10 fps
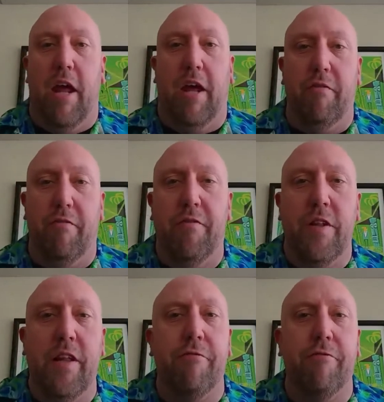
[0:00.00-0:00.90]
and,
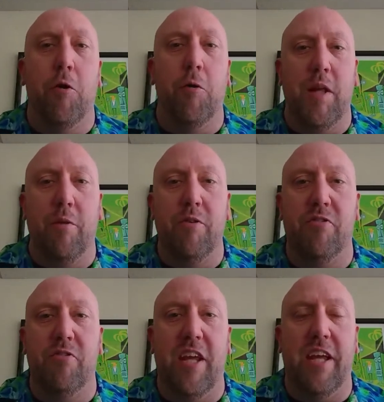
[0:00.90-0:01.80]
fully and formally
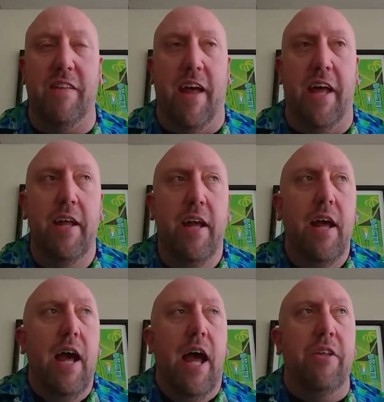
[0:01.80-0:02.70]
was seeing that
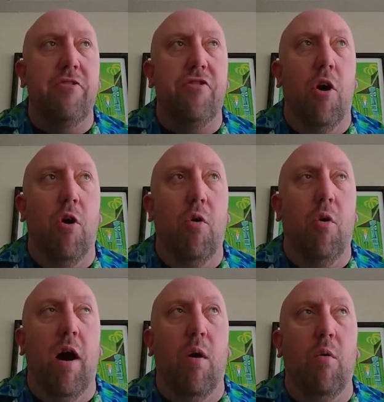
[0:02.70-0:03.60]
and so